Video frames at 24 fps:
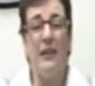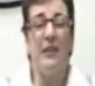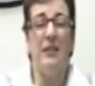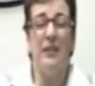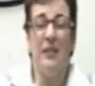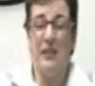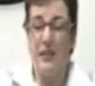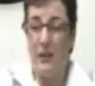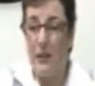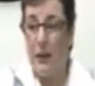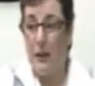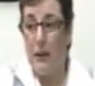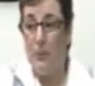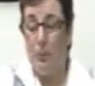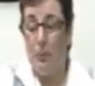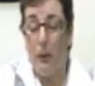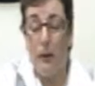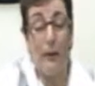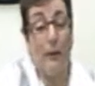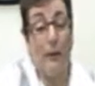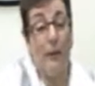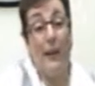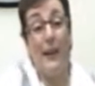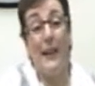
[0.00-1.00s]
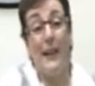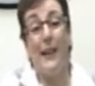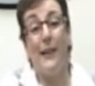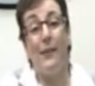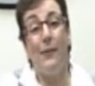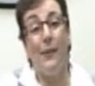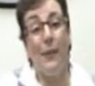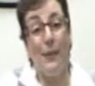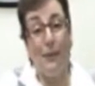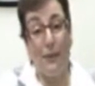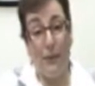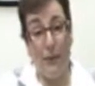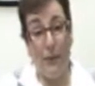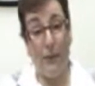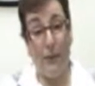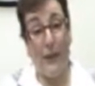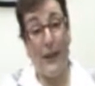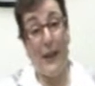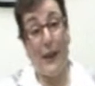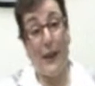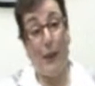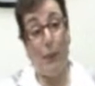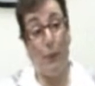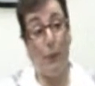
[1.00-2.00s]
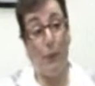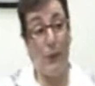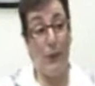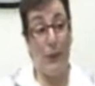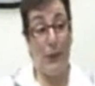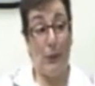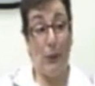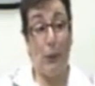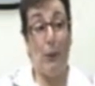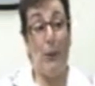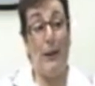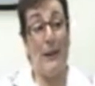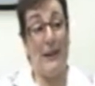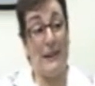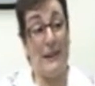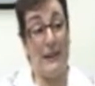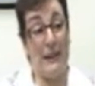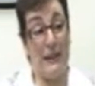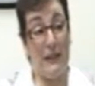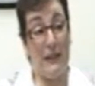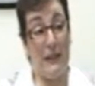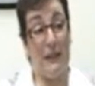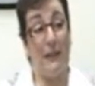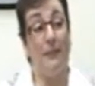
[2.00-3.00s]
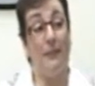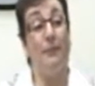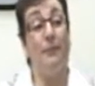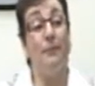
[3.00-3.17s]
So by writing referee on request,